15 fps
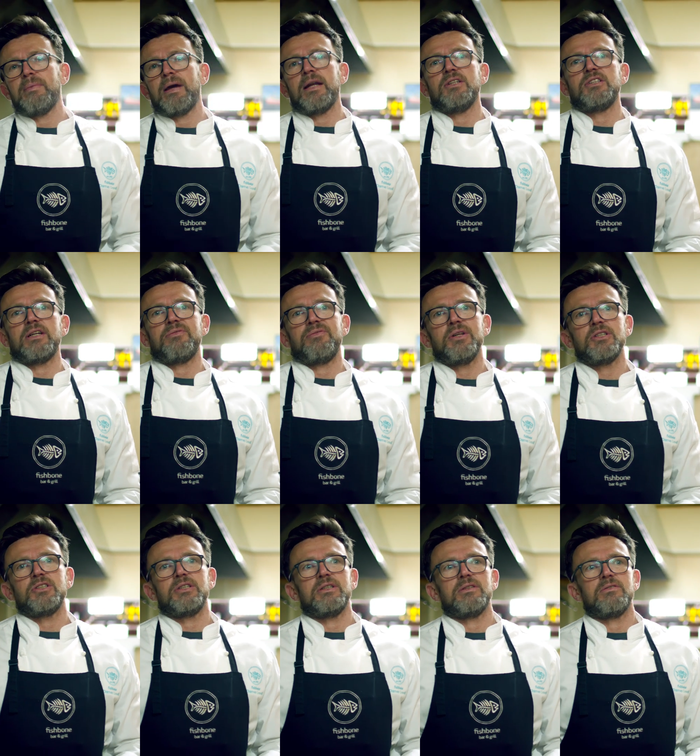manage our
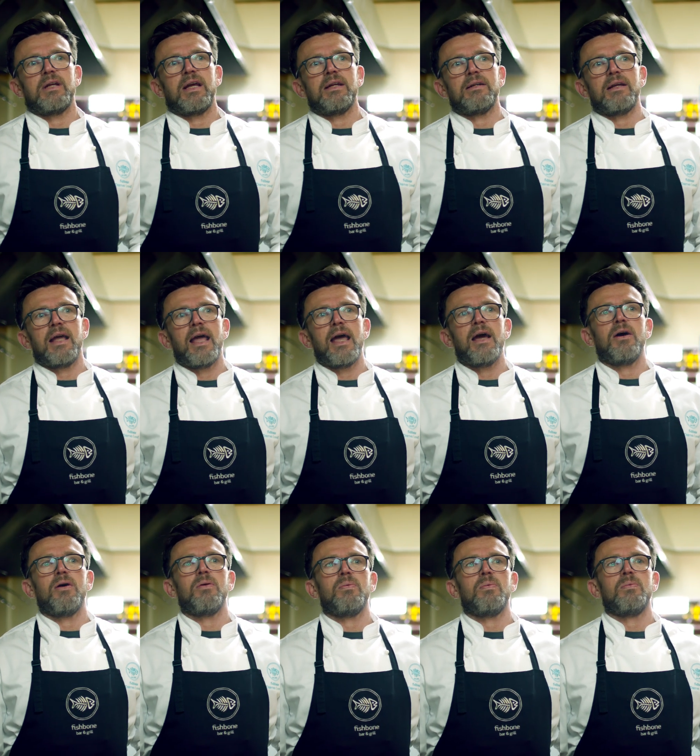fish and
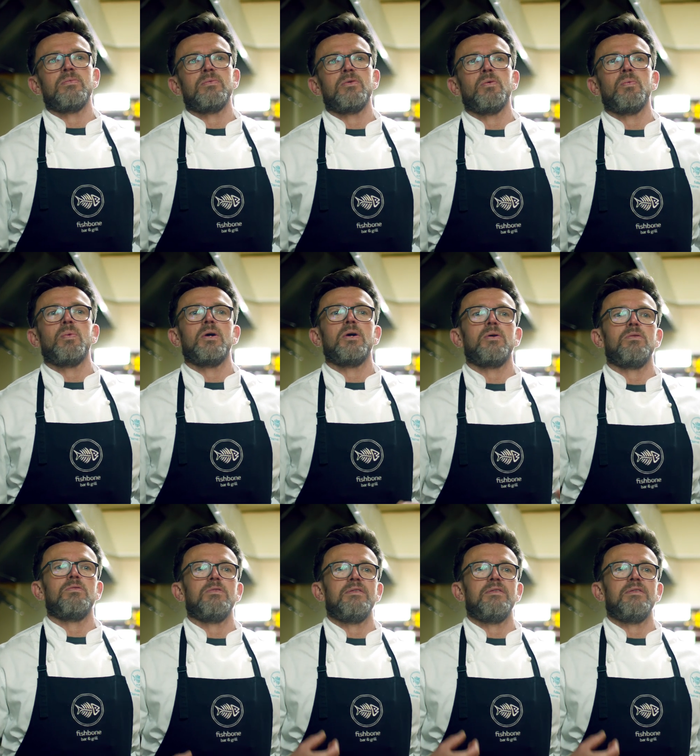how the world